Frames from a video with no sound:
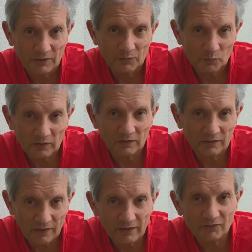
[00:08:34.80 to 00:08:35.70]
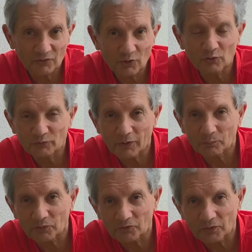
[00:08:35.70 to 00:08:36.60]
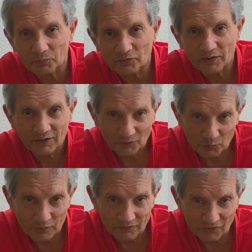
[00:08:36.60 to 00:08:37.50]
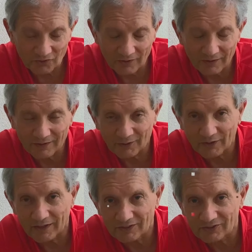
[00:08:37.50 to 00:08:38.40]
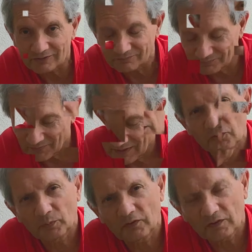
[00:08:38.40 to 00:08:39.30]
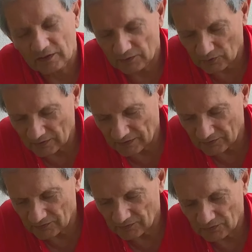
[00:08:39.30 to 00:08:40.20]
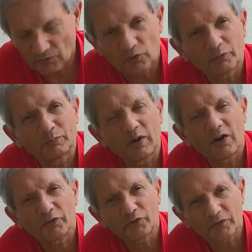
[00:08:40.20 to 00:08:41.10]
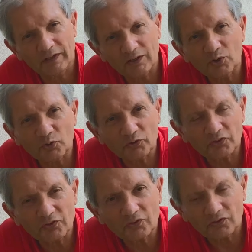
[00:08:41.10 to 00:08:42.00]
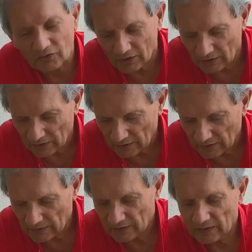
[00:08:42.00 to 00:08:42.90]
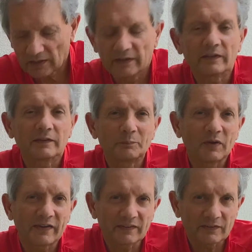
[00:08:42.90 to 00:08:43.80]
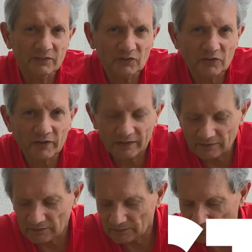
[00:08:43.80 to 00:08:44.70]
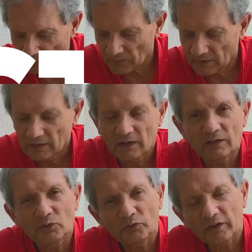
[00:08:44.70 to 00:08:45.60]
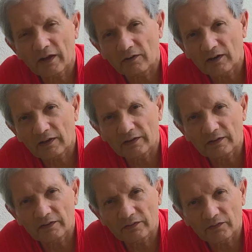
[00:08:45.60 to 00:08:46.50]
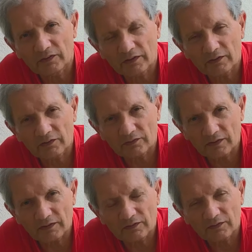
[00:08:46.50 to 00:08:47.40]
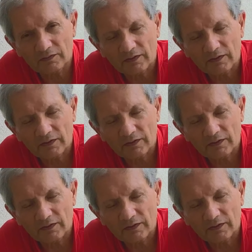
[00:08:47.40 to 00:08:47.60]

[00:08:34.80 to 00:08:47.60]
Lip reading: World Ice Golf Championships, so worth looking into. Last but certainly not least is sort of par 3 courses, like the Pinehurst Cradle in North Carolina, United States,